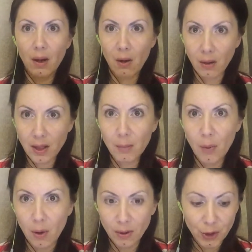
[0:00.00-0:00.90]
Oh, come
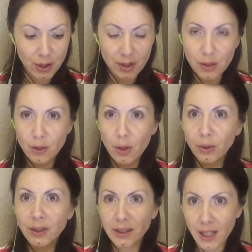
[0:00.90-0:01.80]
on, just
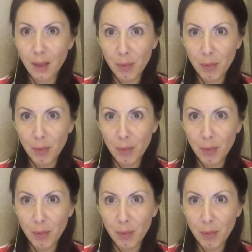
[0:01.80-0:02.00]
don't tell